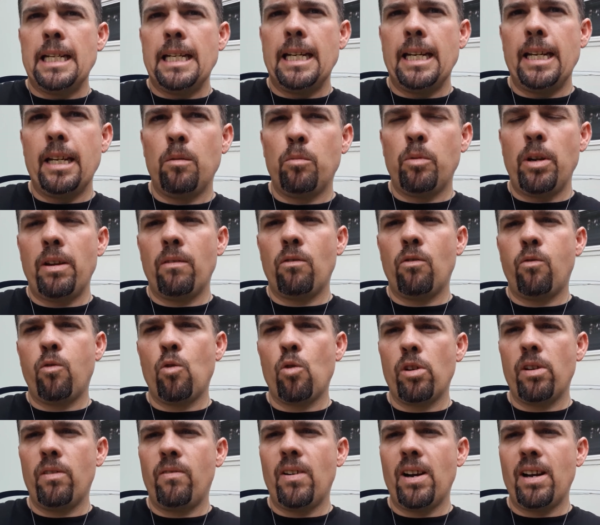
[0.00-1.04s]
And we have a
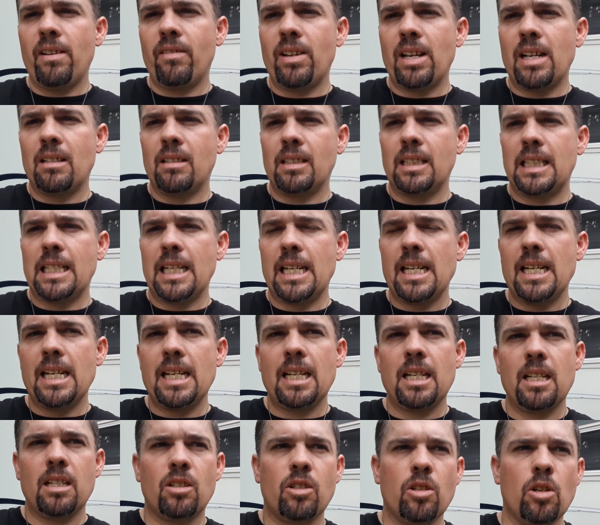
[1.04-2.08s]
45-gallon
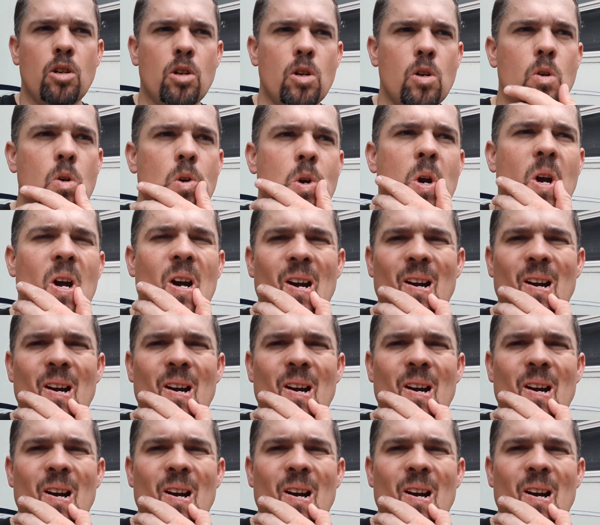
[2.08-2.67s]
tank, so